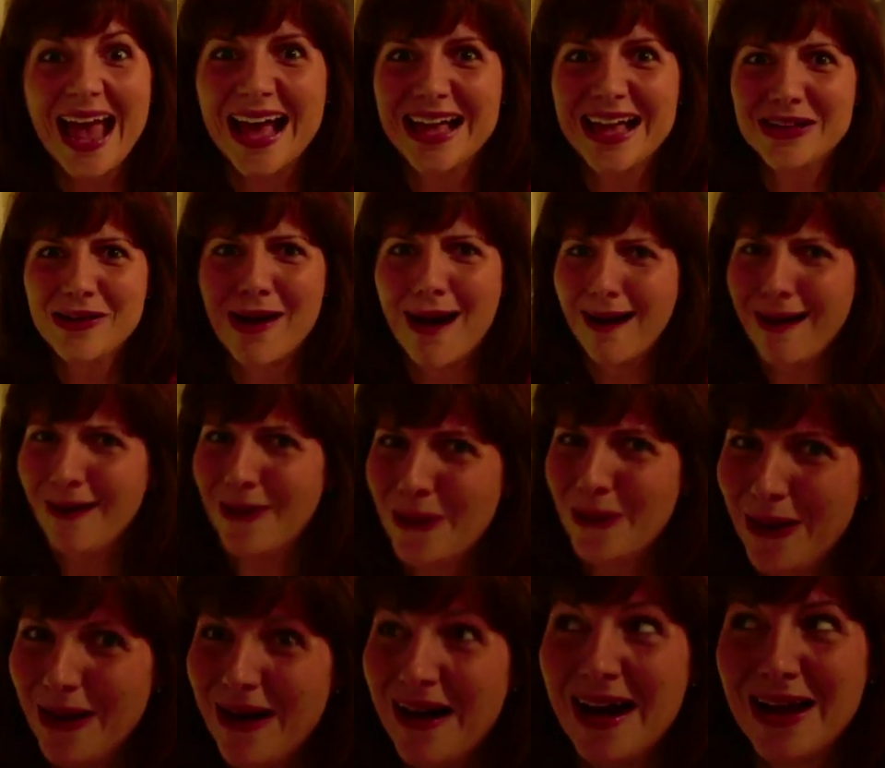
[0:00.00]
and
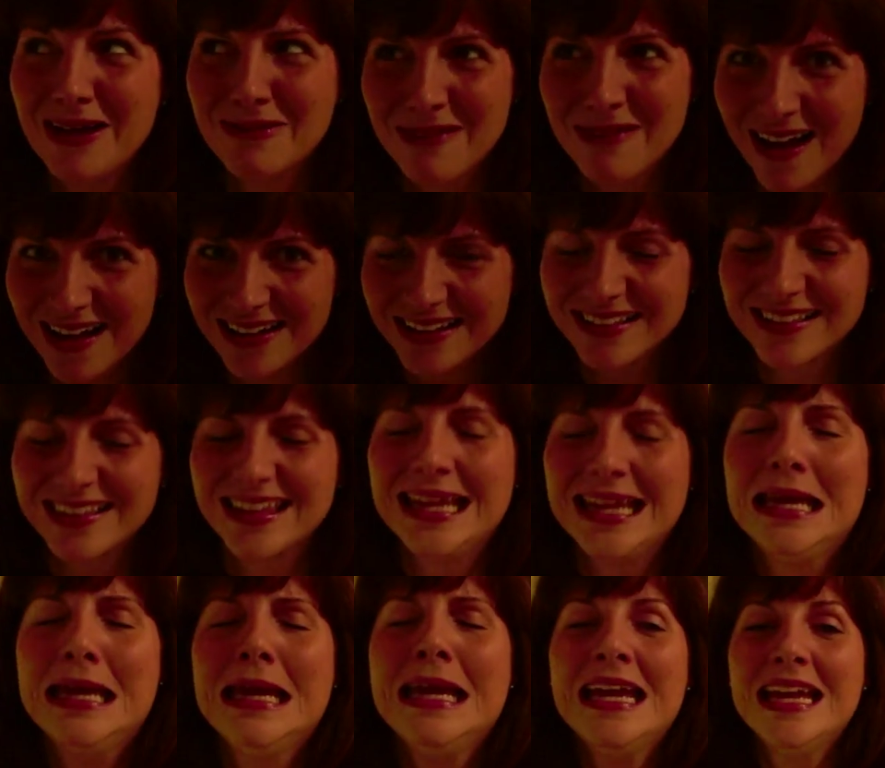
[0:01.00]

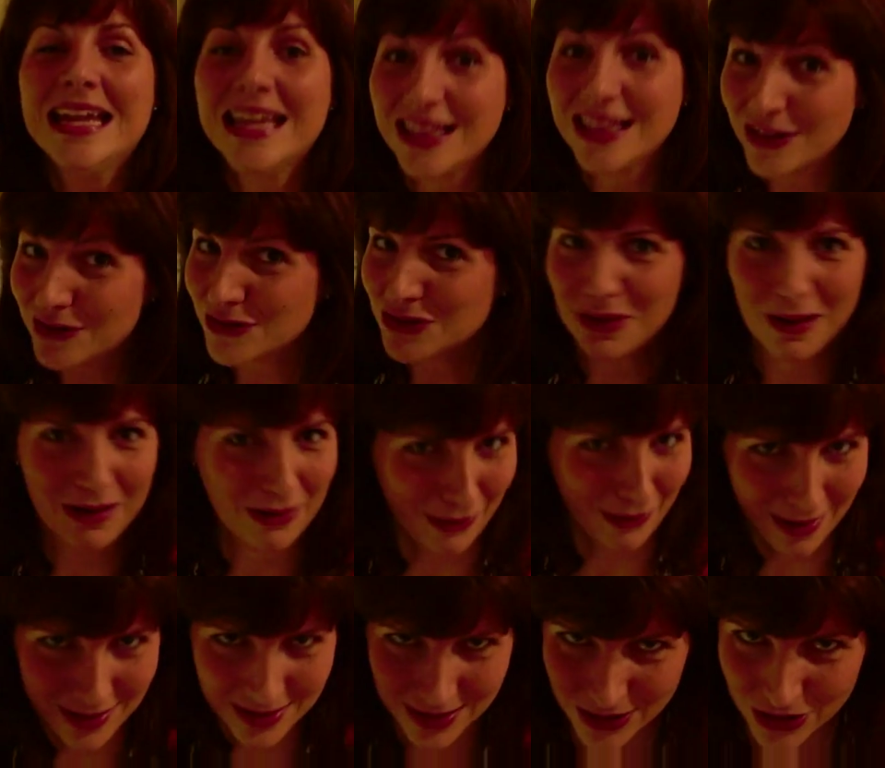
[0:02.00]
ironically, he lives
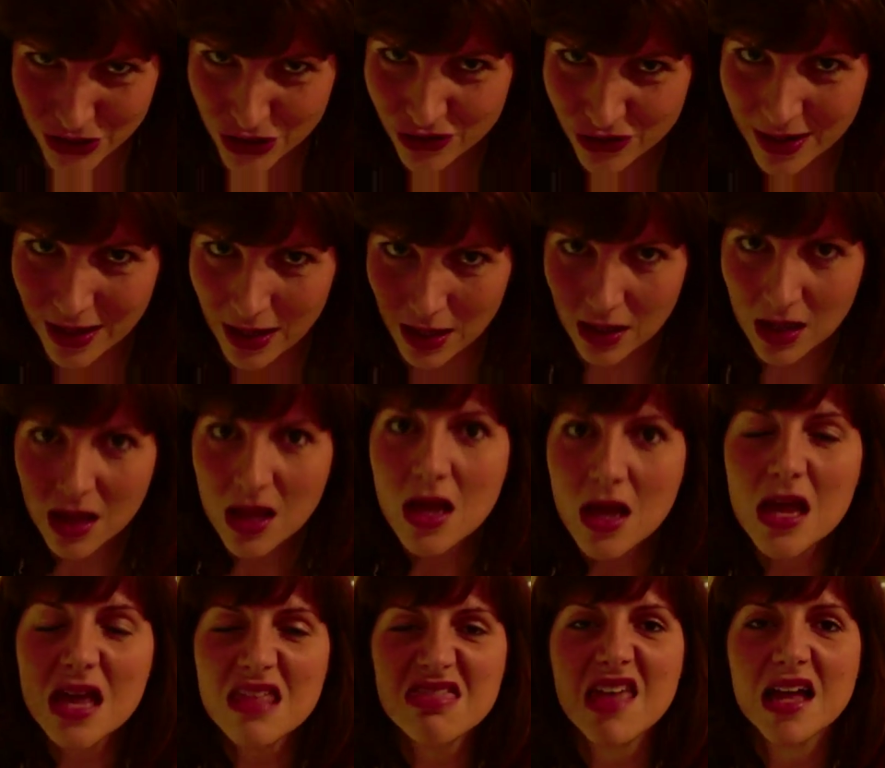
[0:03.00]
right across the street.
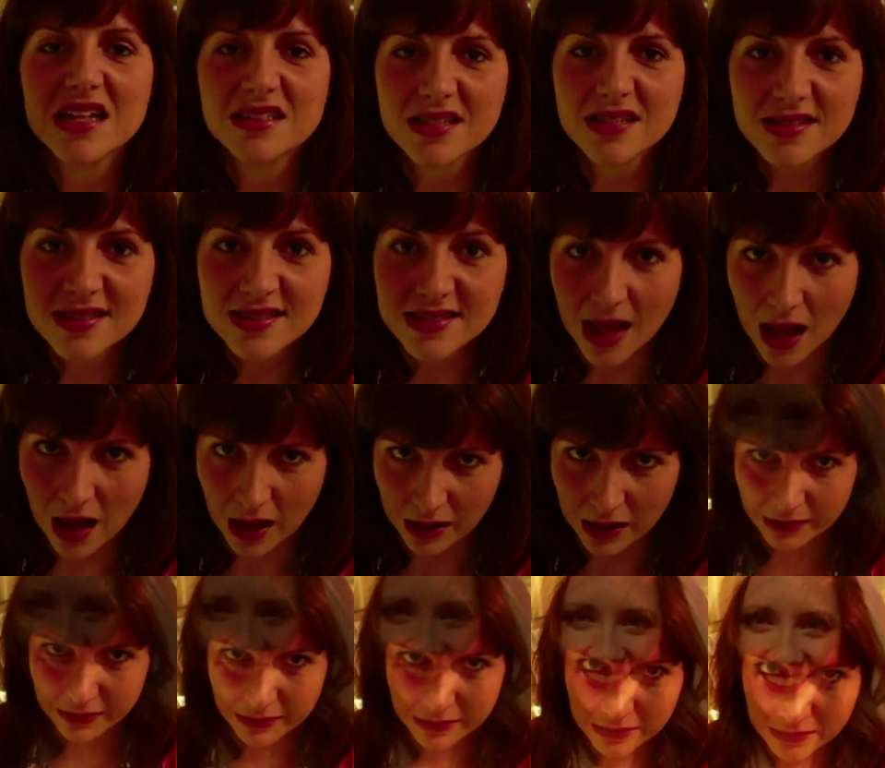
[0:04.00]
That's a
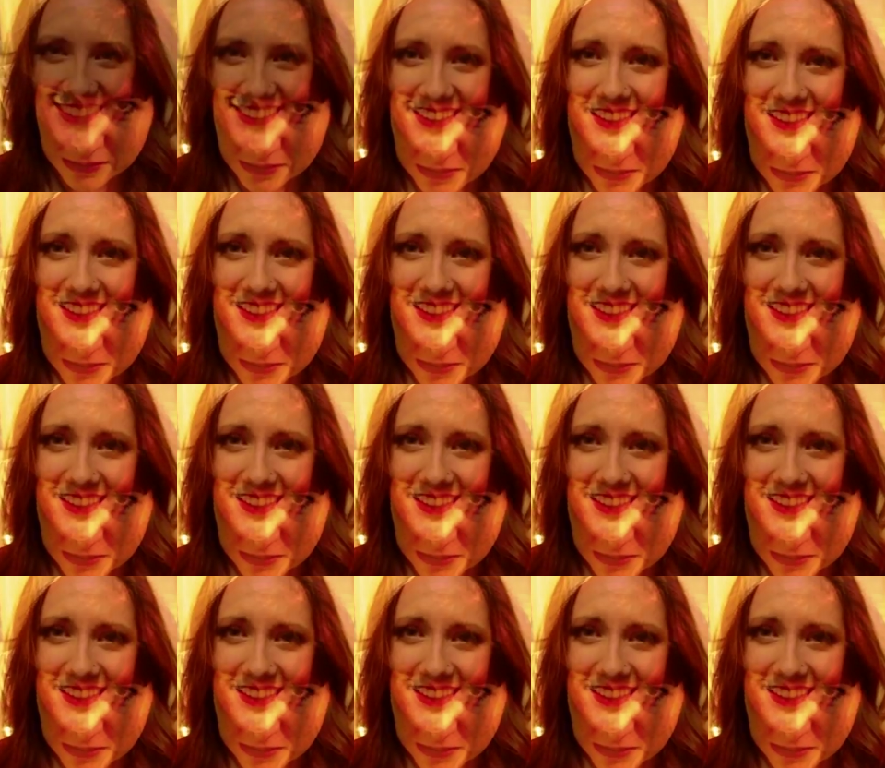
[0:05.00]
sign.